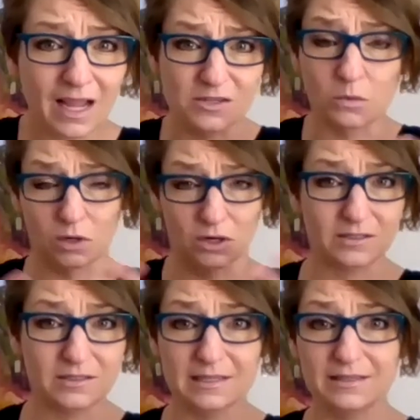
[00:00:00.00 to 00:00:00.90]

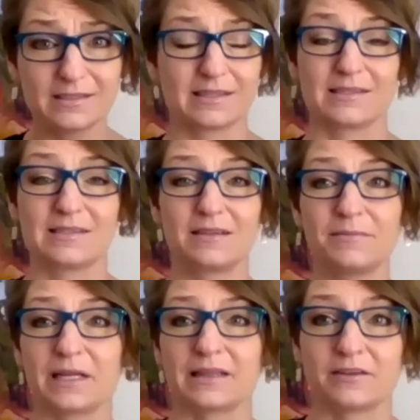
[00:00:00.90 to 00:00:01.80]
world system,
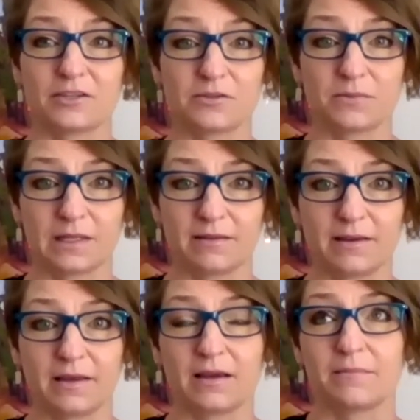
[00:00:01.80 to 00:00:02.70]
and then just really
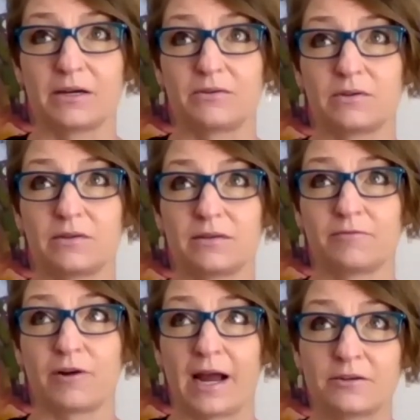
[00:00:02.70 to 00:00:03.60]
thinking about the
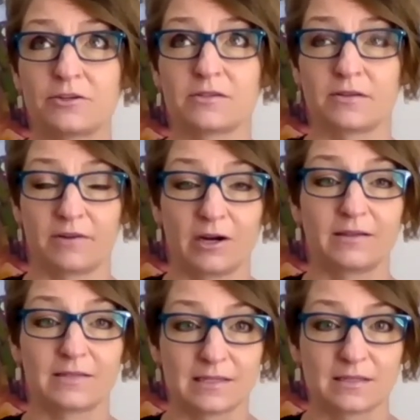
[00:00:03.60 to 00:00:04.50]
fractures of our
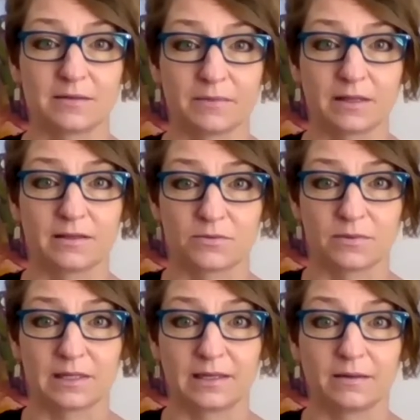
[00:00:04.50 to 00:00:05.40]
health system that this
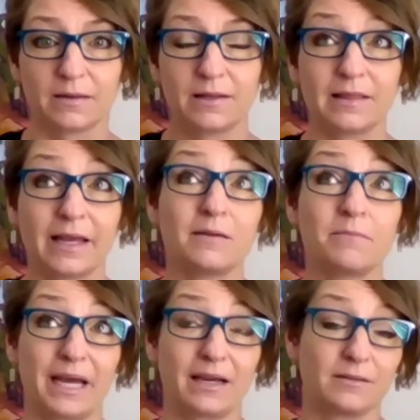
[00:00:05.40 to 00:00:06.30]
really laid
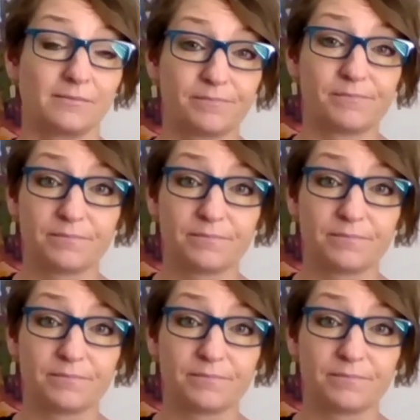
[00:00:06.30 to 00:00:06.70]
bare.